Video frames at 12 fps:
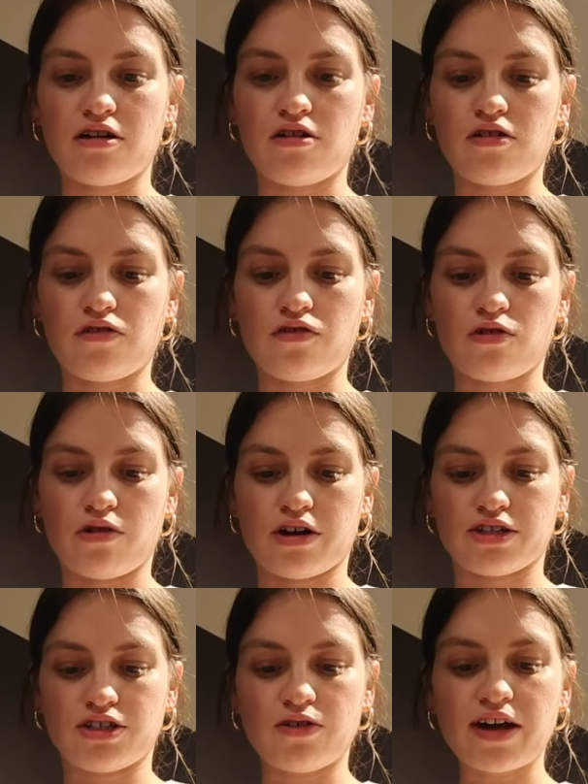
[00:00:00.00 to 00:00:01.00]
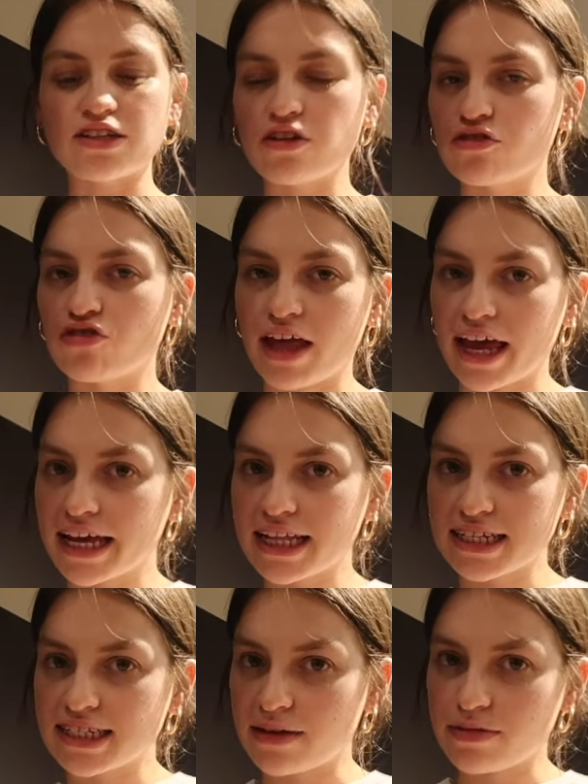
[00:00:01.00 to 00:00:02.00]
Coke, of course. You guys know the drill. I get
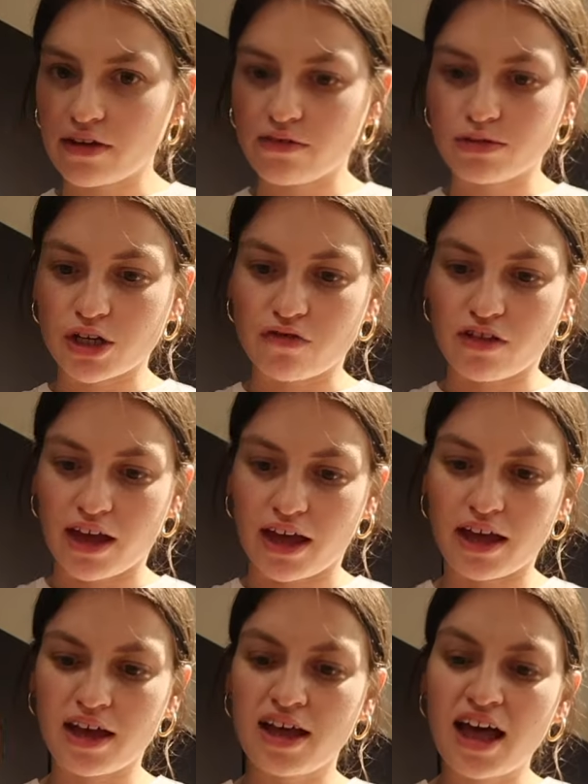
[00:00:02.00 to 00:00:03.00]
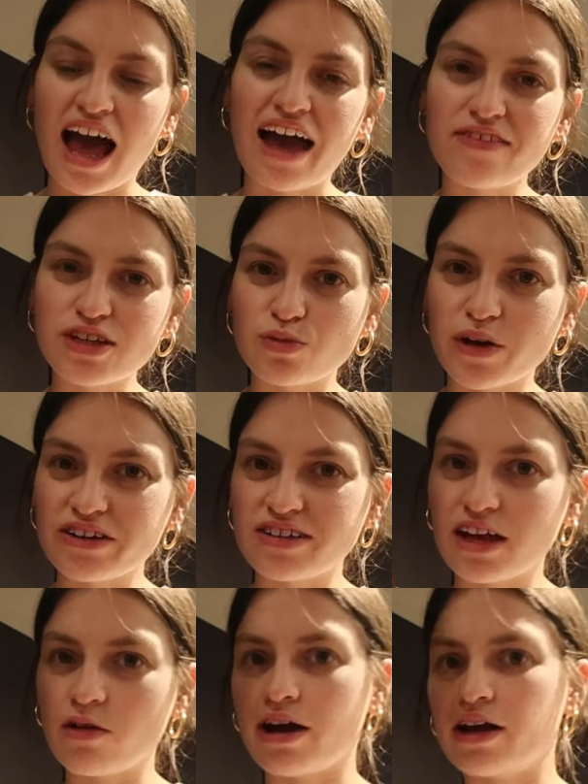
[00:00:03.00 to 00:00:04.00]
the same thing from Chick-fil-A. I have this weird
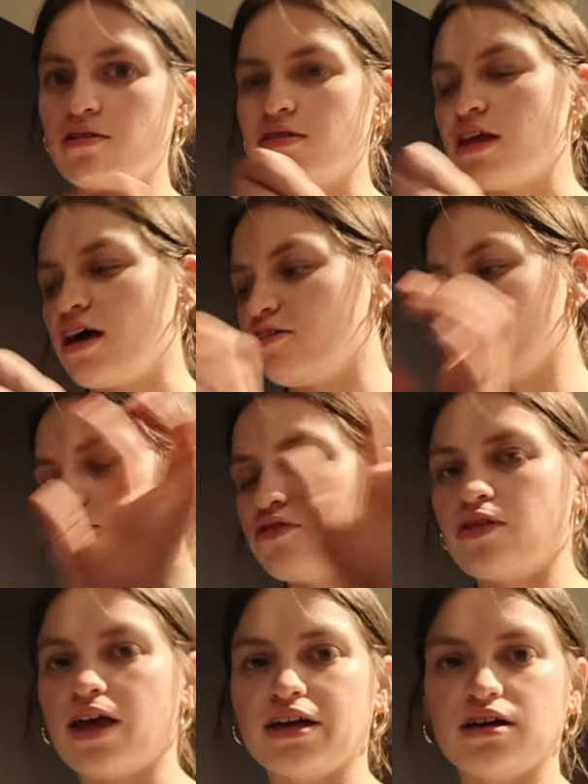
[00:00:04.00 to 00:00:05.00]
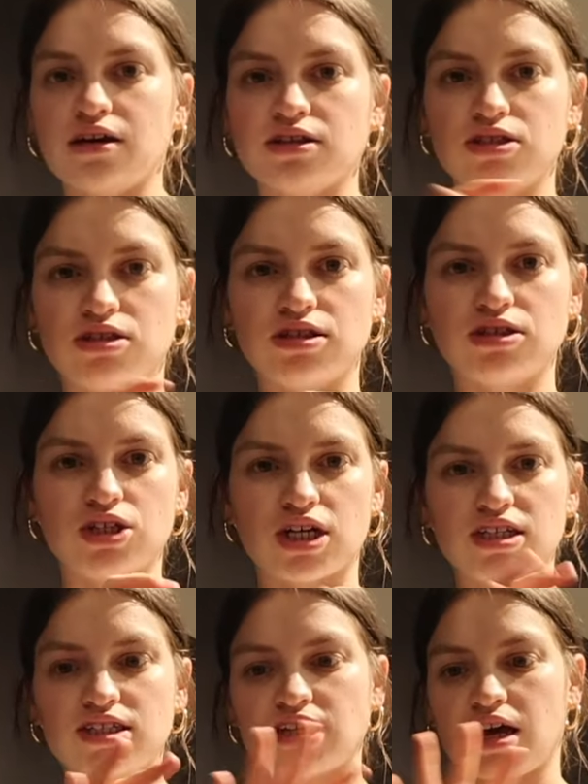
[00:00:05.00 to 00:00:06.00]
thing where I don't love like a
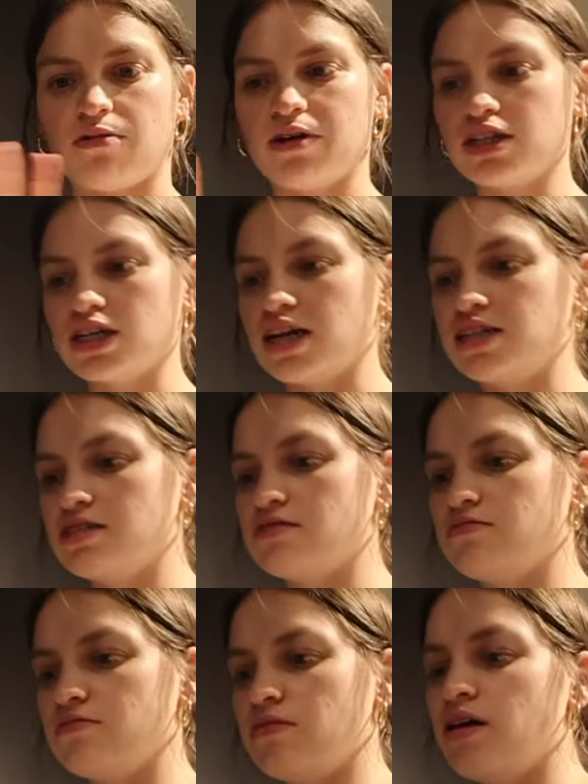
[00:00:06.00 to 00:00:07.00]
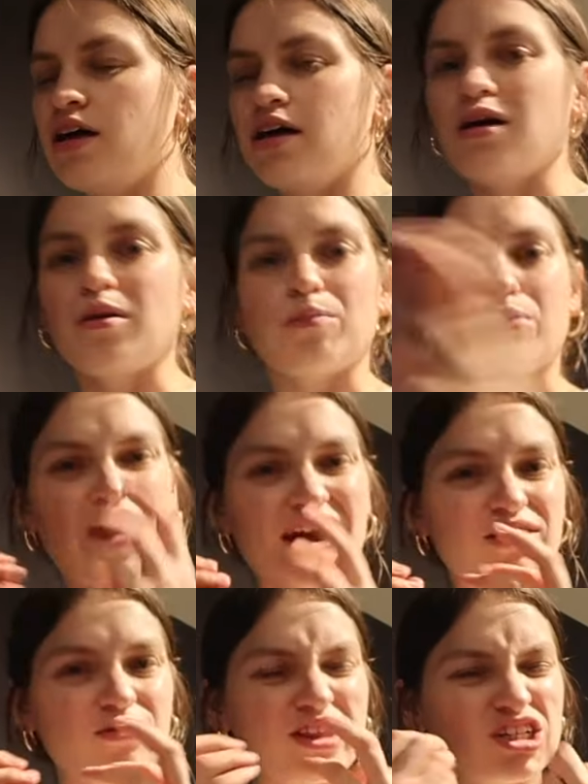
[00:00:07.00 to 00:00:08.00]
chicken sandwich. I just,
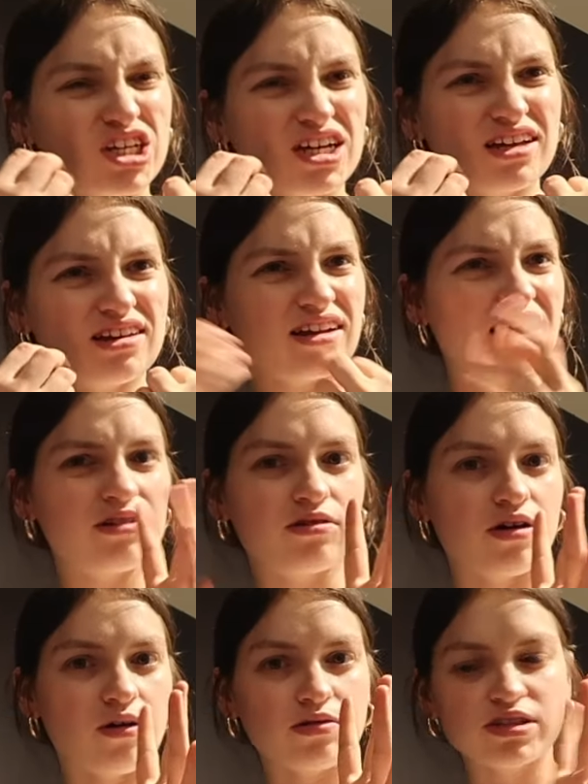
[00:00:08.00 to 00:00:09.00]
bread with chicken, I don't know.